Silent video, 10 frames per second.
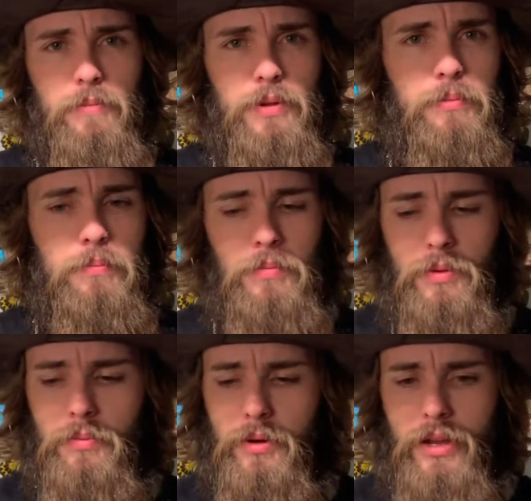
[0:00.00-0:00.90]

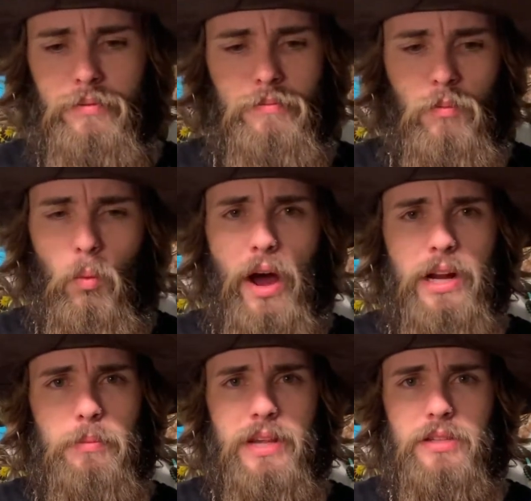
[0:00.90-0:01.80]
They're pretty
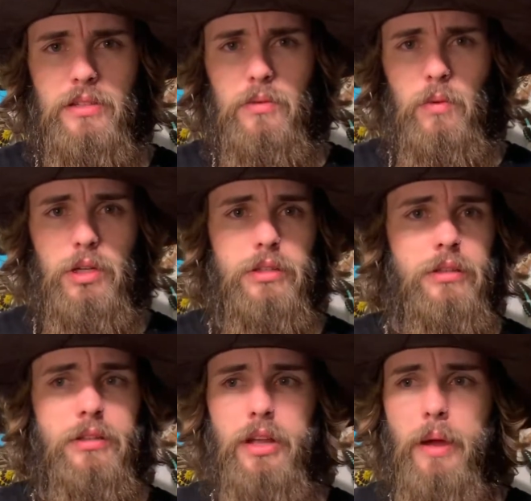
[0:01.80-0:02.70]
wide pieces of wood.
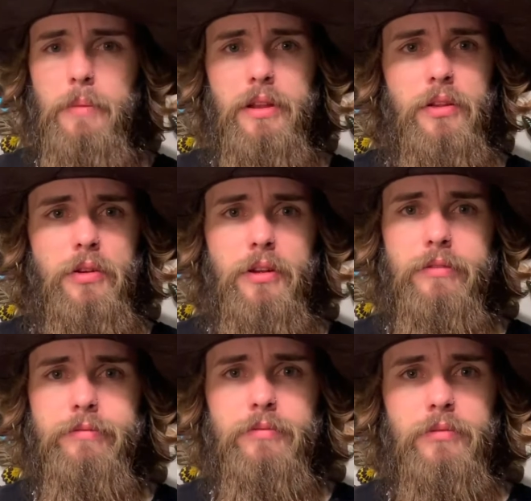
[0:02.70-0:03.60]
I mean, you
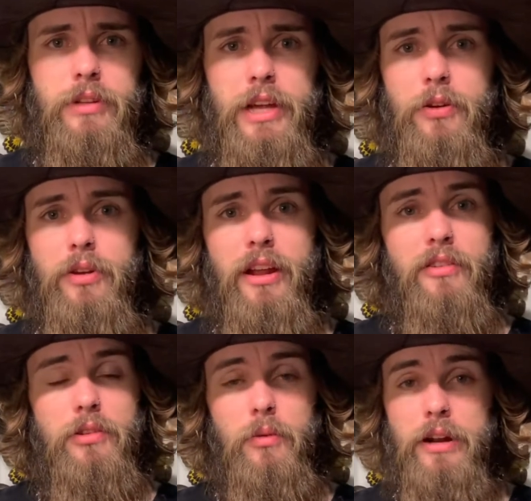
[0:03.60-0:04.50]
can get creative
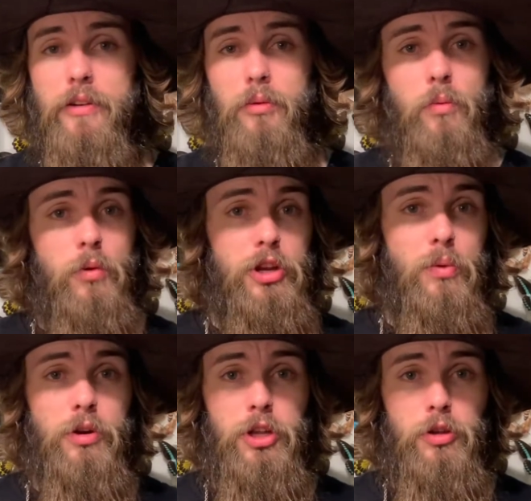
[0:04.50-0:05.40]
with whatever wood you
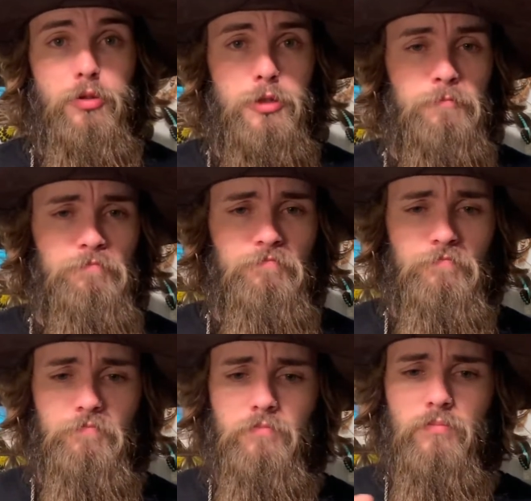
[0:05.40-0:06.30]
want to use.
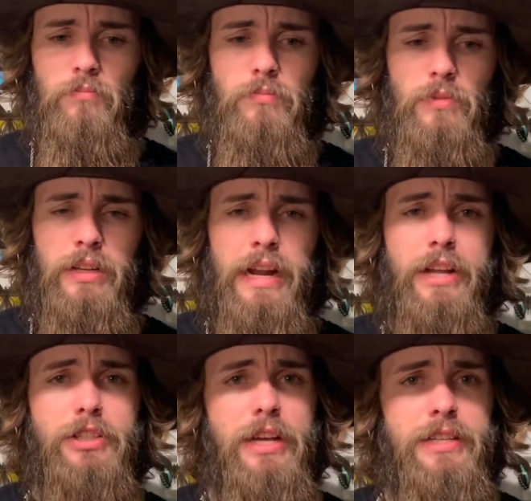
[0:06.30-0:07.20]
And I
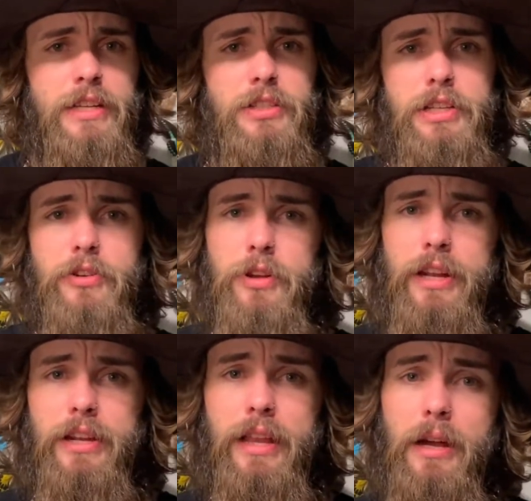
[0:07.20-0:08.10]
essentially
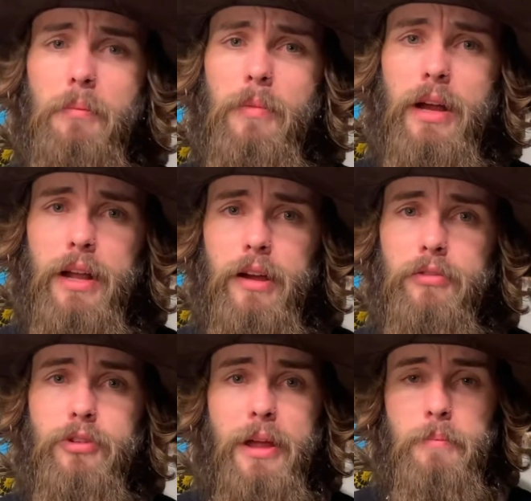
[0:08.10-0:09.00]
created like a
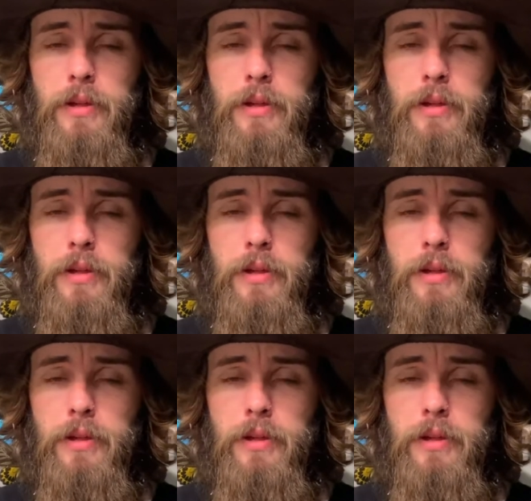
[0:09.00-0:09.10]
frame.